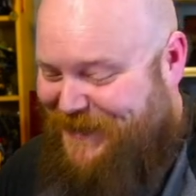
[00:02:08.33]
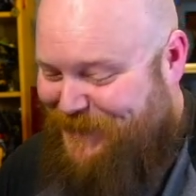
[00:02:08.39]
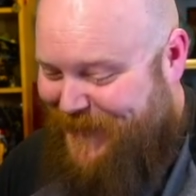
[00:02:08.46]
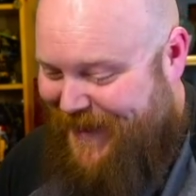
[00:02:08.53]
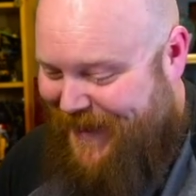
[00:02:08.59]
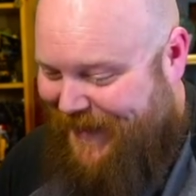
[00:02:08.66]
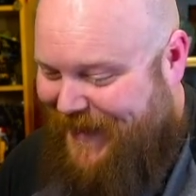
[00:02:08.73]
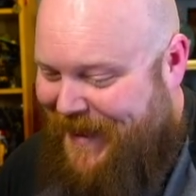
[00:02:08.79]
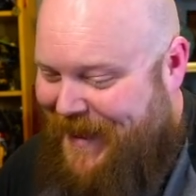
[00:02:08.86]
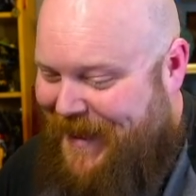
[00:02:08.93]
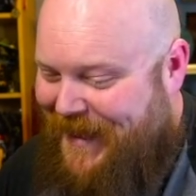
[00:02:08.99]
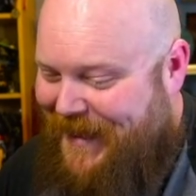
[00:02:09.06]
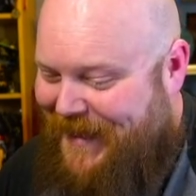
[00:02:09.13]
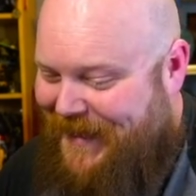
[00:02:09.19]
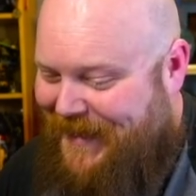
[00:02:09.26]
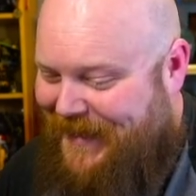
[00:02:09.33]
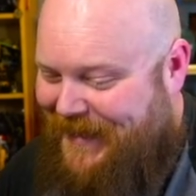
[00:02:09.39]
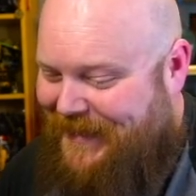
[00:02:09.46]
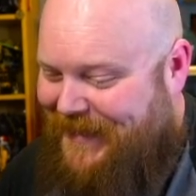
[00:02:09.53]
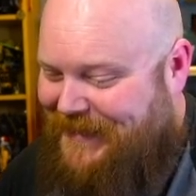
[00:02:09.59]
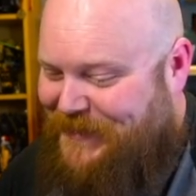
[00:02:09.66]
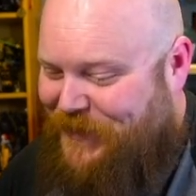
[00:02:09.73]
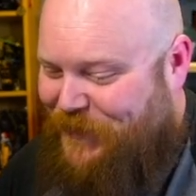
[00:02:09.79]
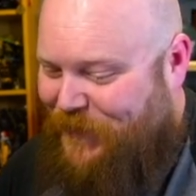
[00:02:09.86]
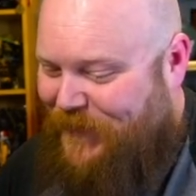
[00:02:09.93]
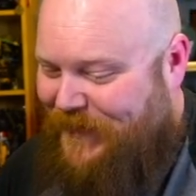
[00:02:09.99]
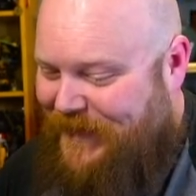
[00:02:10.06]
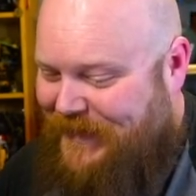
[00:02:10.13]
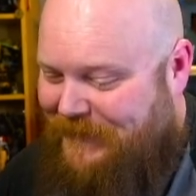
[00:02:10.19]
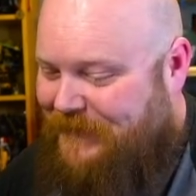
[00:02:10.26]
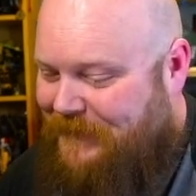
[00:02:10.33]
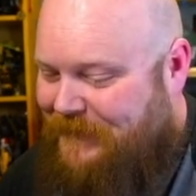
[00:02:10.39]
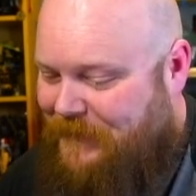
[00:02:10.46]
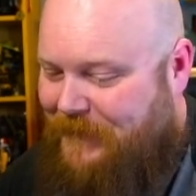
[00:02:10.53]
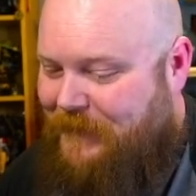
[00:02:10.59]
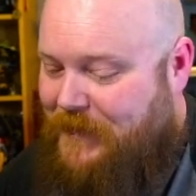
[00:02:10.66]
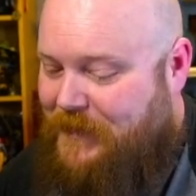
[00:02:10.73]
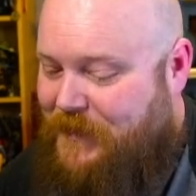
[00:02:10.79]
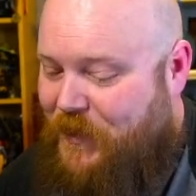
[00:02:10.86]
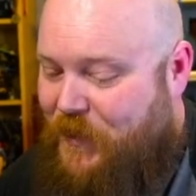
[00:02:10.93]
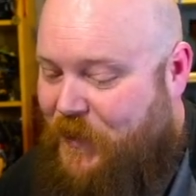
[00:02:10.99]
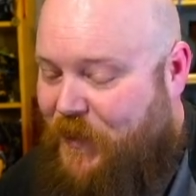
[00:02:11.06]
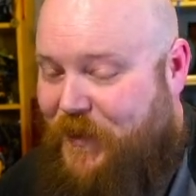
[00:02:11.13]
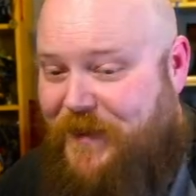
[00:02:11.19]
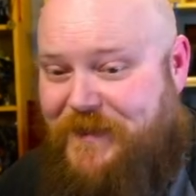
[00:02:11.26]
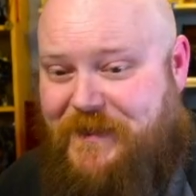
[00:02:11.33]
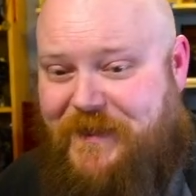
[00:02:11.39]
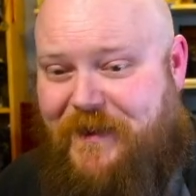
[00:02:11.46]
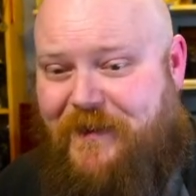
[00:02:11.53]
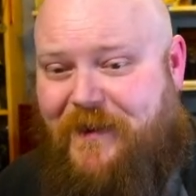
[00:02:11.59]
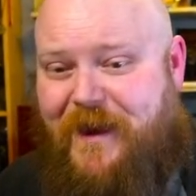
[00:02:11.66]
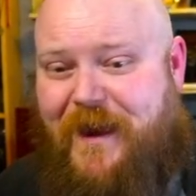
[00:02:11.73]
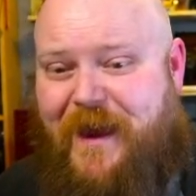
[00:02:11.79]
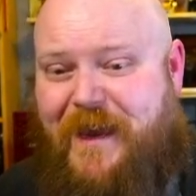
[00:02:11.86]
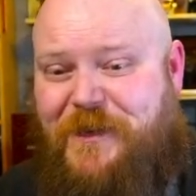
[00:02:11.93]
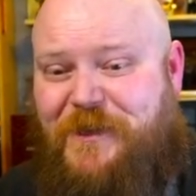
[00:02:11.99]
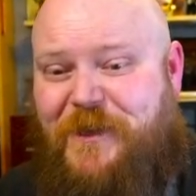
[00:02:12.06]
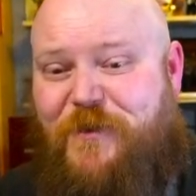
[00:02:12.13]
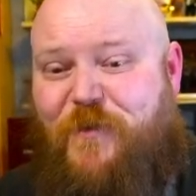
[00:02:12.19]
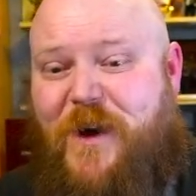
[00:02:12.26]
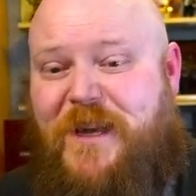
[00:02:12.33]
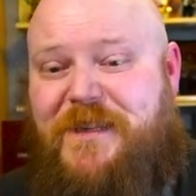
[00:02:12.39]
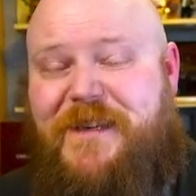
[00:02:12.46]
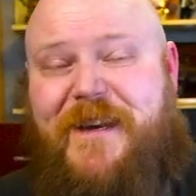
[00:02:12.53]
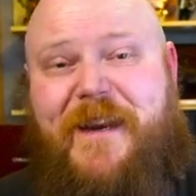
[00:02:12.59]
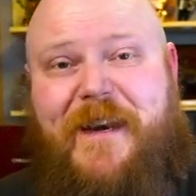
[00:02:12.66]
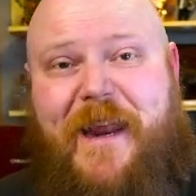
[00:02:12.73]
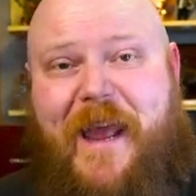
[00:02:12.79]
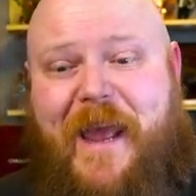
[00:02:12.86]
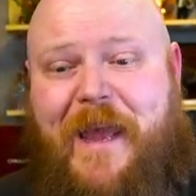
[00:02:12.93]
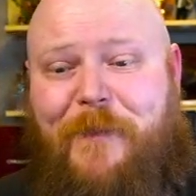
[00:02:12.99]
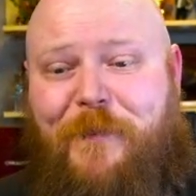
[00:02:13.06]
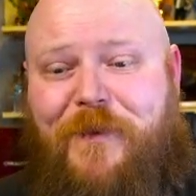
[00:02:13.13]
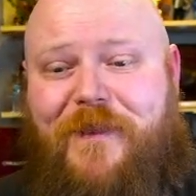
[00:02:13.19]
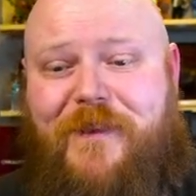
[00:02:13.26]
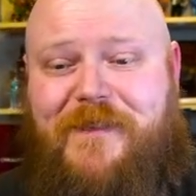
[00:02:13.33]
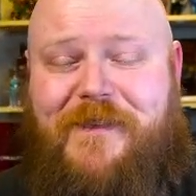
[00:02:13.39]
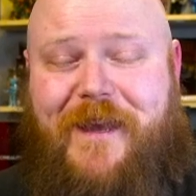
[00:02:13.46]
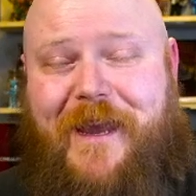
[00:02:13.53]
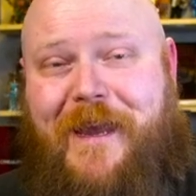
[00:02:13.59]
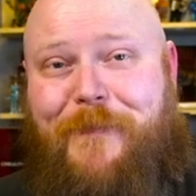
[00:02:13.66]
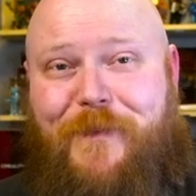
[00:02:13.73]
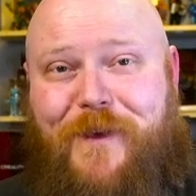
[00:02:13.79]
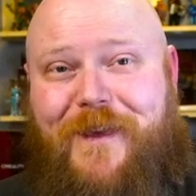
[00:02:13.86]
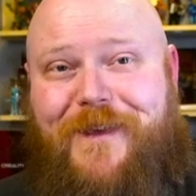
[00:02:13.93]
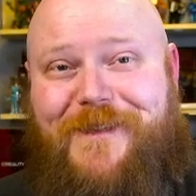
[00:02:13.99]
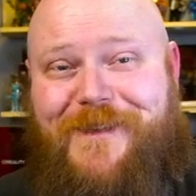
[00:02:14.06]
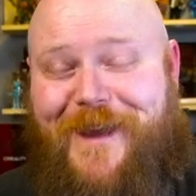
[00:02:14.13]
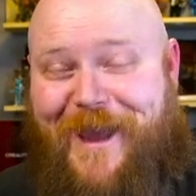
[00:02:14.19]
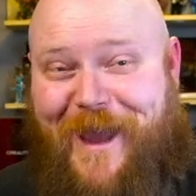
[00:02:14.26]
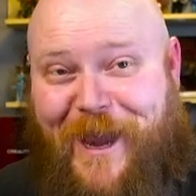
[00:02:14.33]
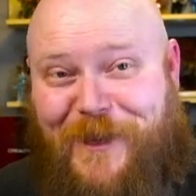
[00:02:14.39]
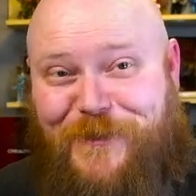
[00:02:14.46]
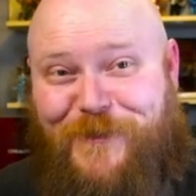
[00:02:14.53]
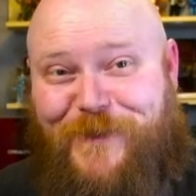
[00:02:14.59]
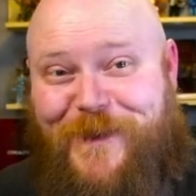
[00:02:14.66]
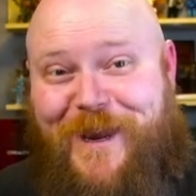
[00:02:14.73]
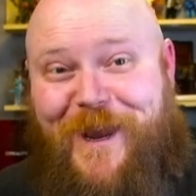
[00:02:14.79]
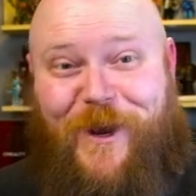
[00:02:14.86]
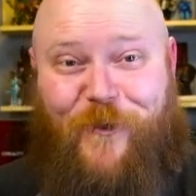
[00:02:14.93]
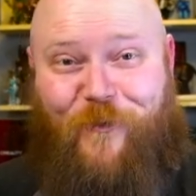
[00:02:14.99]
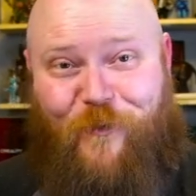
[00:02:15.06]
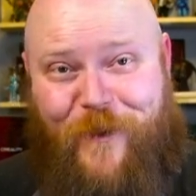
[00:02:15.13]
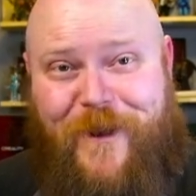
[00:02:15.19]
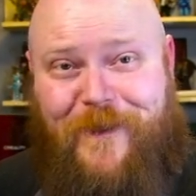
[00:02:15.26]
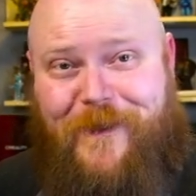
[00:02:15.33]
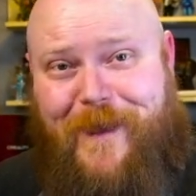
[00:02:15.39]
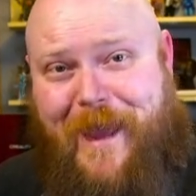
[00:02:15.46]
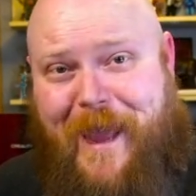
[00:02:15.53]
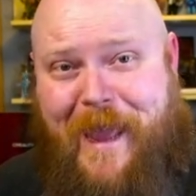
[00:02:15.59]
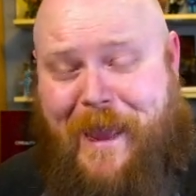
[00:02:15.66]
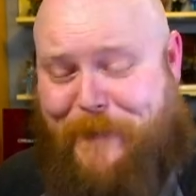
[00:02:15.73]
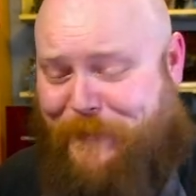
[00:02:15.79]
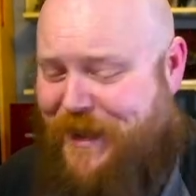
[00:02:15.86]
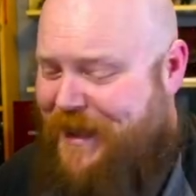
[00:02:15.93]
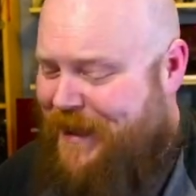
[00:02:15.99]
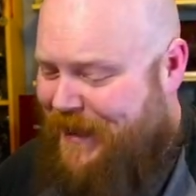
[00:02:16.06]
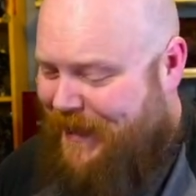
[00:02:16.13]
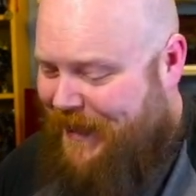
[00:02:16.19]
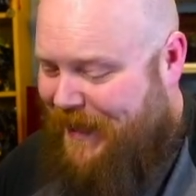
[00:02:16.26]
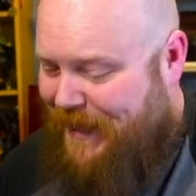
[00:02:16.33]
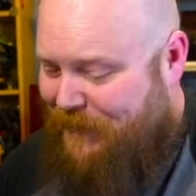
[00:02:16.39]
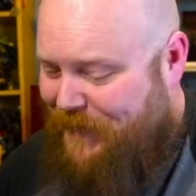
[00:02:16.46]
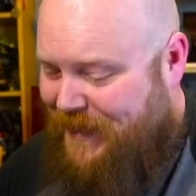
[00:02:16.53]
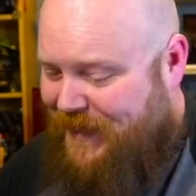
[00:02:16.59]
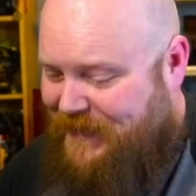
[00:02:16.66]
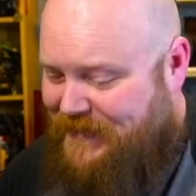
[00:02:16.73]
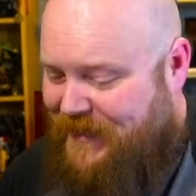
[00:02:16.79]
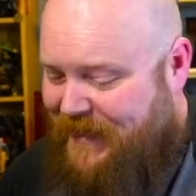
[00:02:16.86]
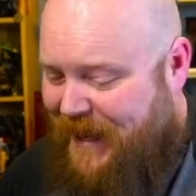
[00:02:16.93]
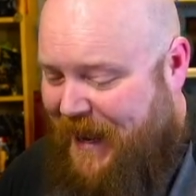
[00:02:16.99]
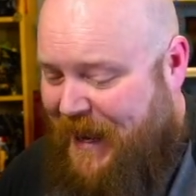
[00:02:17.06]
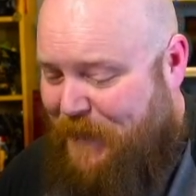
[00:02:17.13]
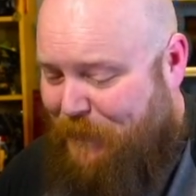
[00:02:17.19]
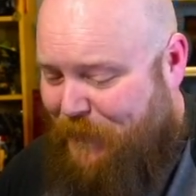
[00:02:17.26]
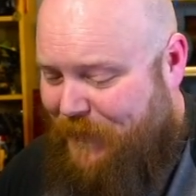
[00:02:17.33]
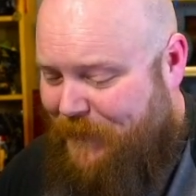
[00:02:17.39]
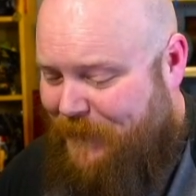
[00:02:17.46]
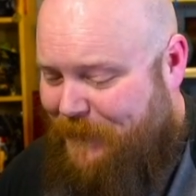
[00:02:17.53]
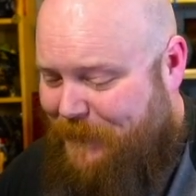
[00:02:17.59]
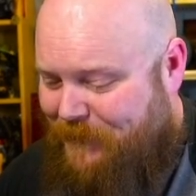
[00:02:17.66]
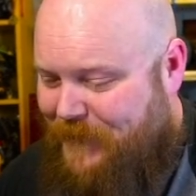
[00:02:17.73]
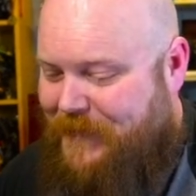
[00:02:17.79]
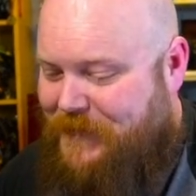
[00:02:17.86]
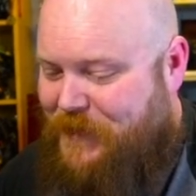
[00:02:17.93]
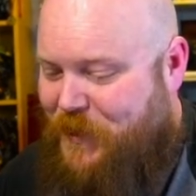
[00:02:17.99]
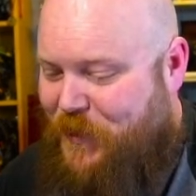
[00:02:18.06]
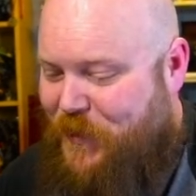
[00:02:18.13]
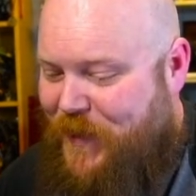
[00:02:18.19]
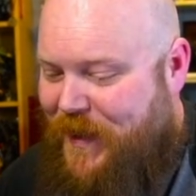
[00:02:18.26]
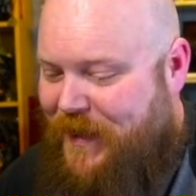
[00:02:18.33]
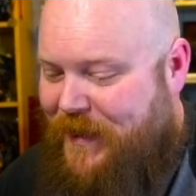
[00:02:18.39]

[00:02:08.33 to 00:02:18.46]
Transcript: back. That's cool. So you can see here I actually was in an app. This app is actually a real app. It's an AMP. So